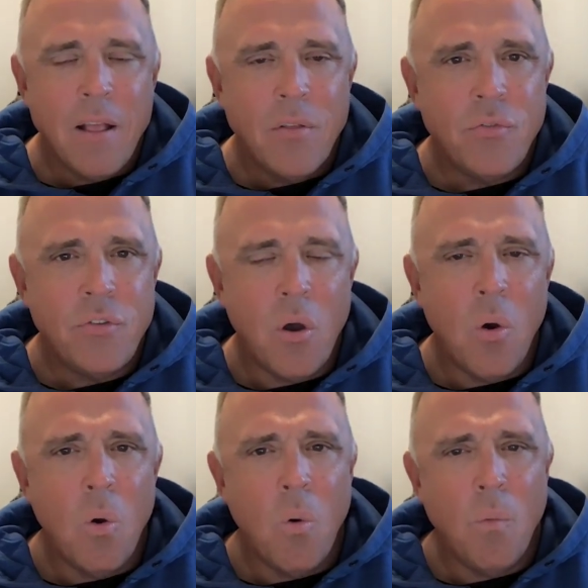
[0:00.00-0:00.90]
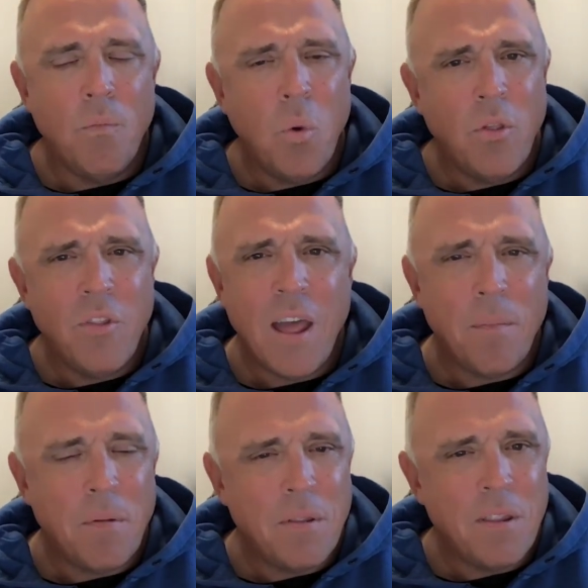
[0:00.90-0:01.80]
So whether
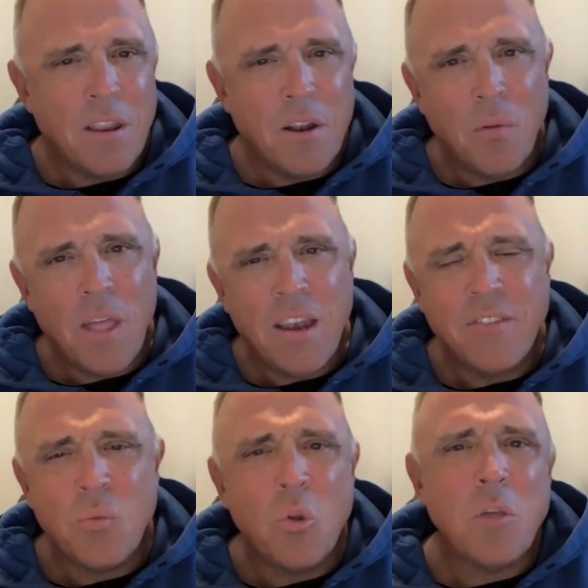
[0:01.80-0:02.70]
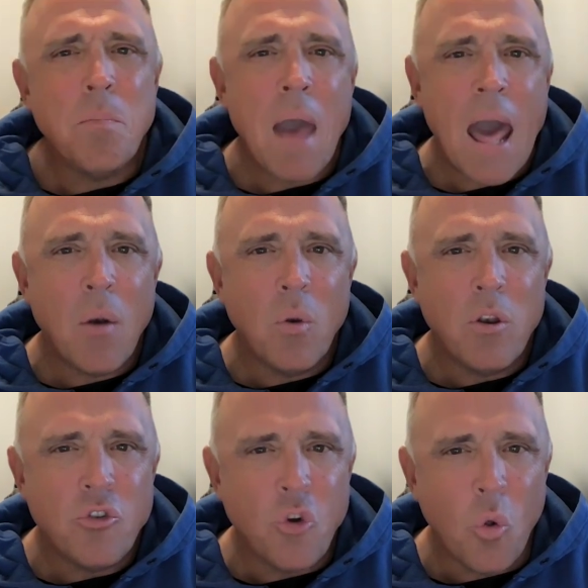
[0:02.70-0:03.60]
that doesn't really matter when
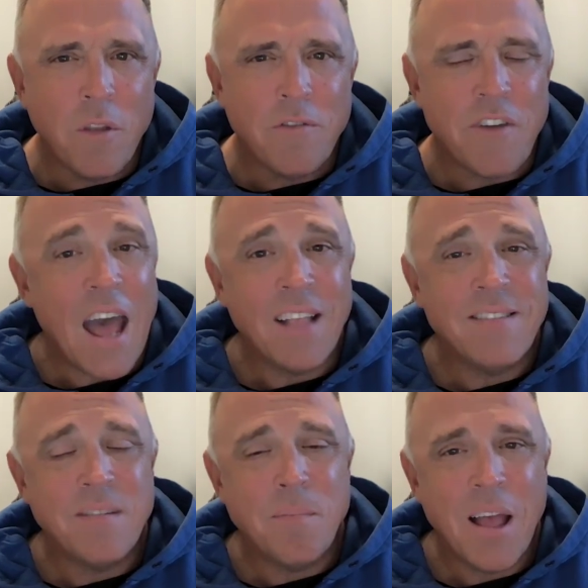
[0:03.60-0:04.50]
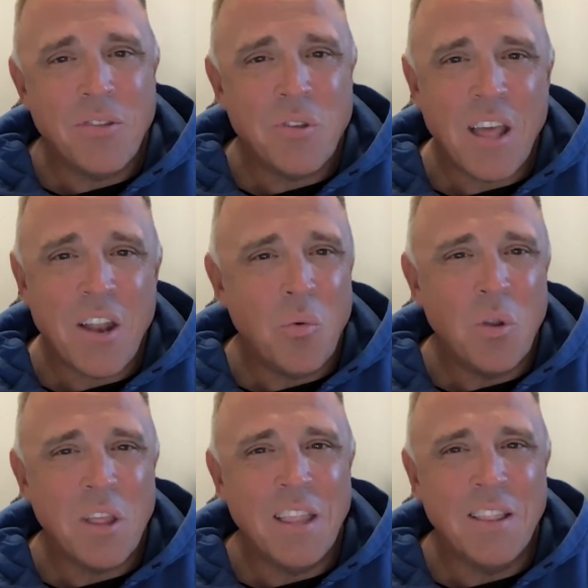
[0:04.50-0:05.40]
you're trolling fast, to be honest with you, I don't
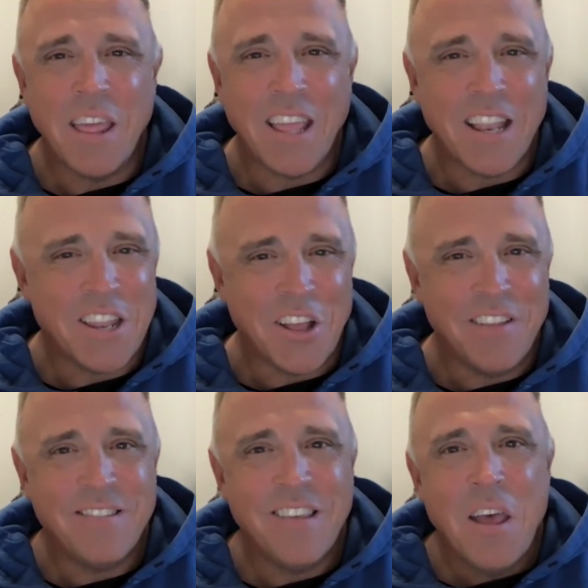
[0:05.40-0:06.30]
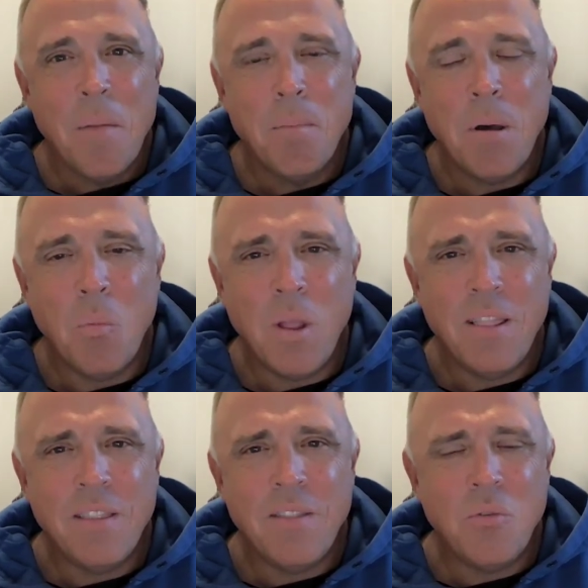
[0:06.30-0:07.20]
really think it does. But
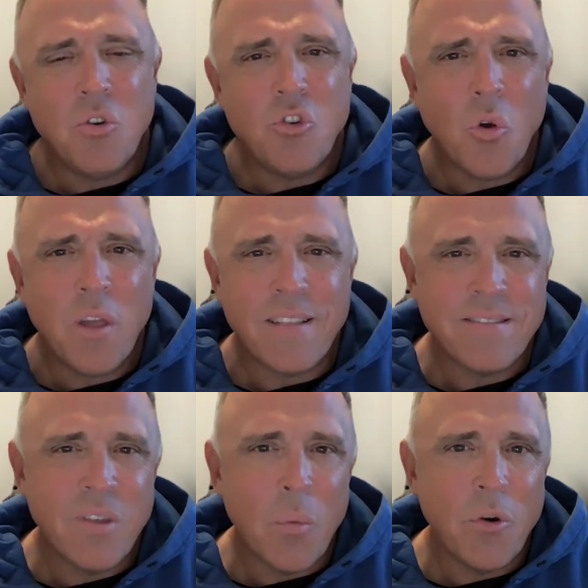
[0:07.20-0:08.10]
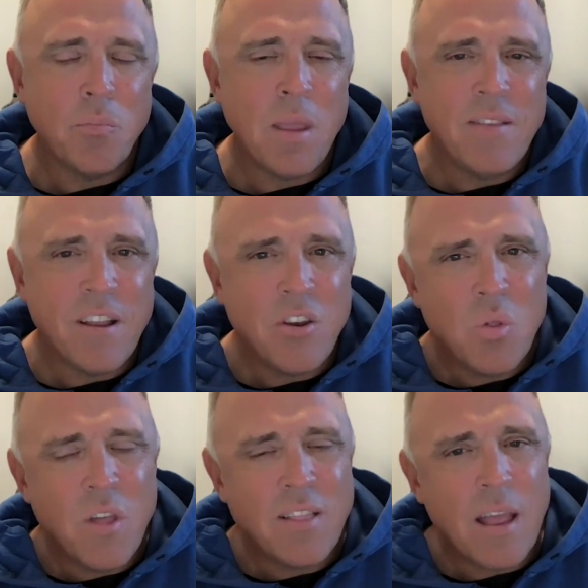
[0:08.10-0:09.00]
when you're trolling at slower speeds, I do
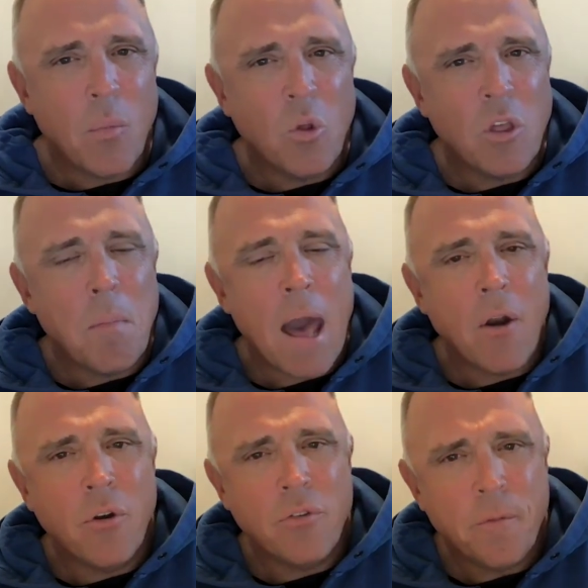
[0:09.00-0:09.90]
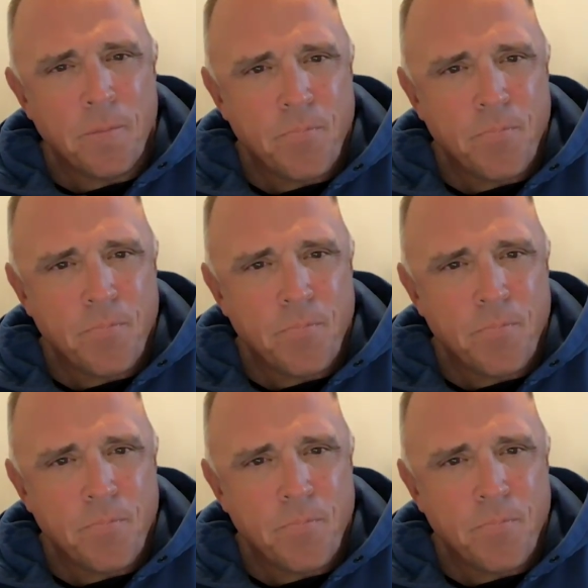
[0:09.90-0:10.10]
think that really matters.